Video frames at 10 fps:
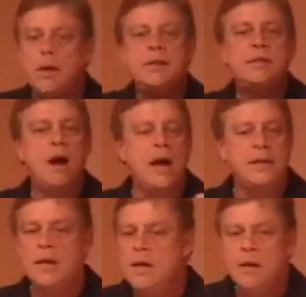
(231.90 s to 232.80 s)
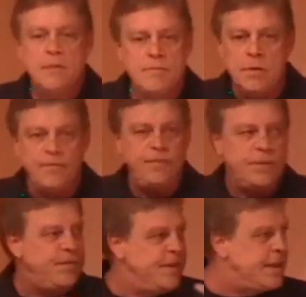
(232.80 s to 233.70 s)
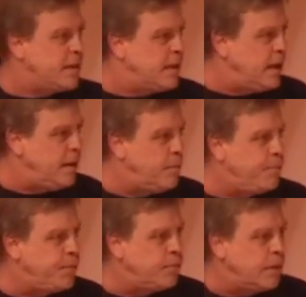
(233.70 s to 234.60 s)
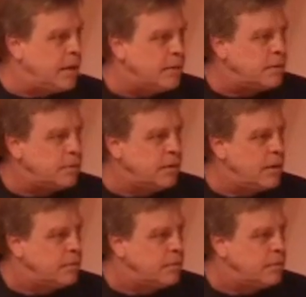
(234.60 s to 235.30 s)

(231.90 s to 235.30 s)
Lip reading: You know, he's not physically, yes,